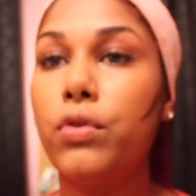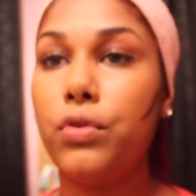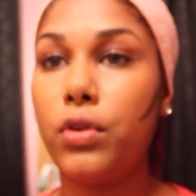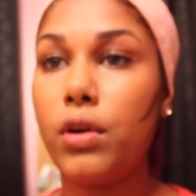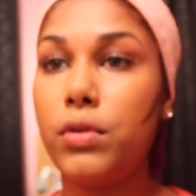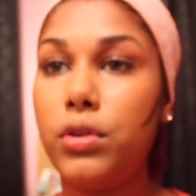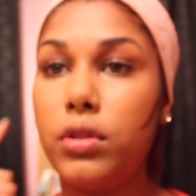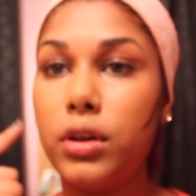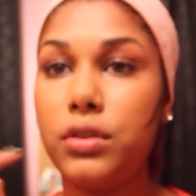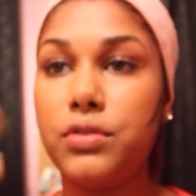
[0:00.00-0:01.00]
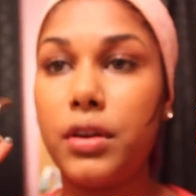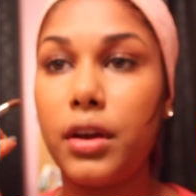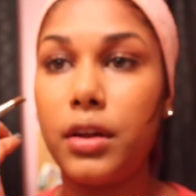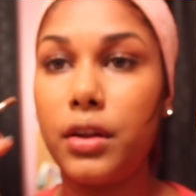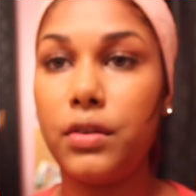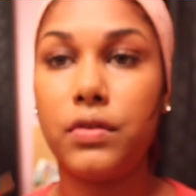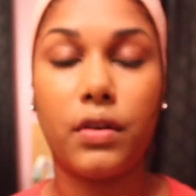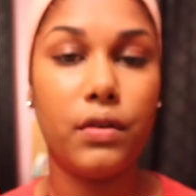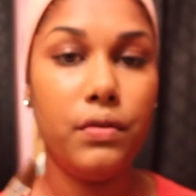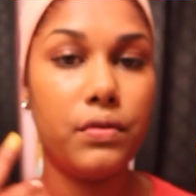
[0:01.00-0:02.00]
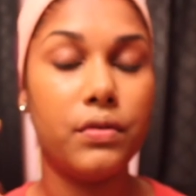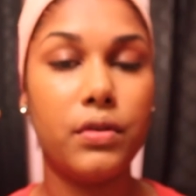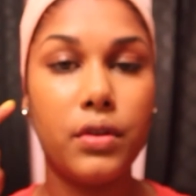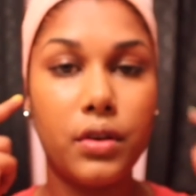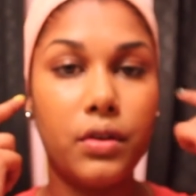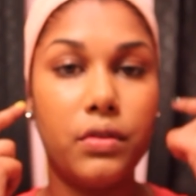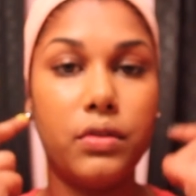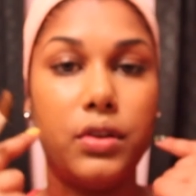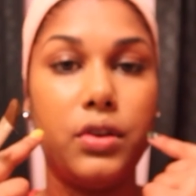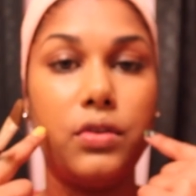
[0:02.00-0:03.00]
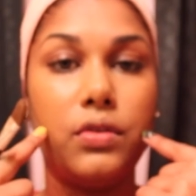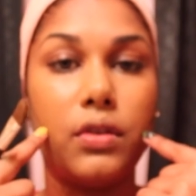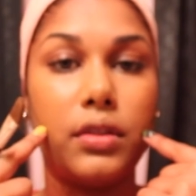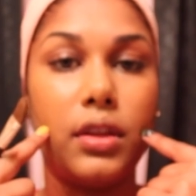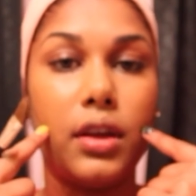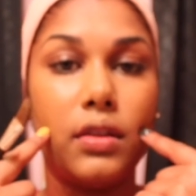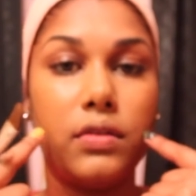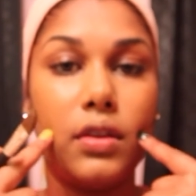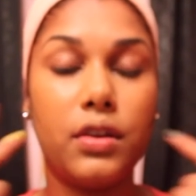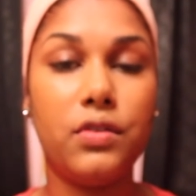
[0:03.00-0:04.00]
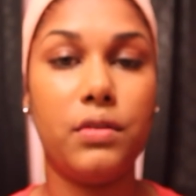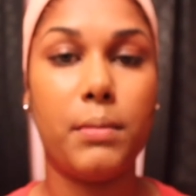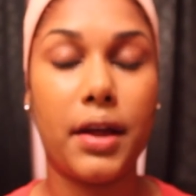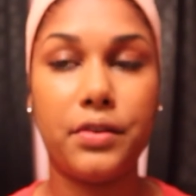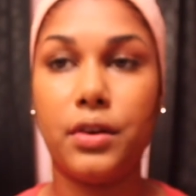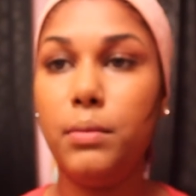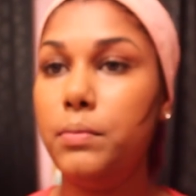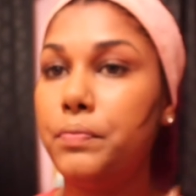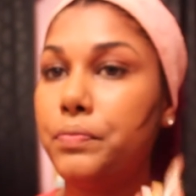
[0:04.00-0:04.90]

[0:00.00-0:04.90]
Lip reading: So now when you look straight ahead at yourself, these at the ends here should match up.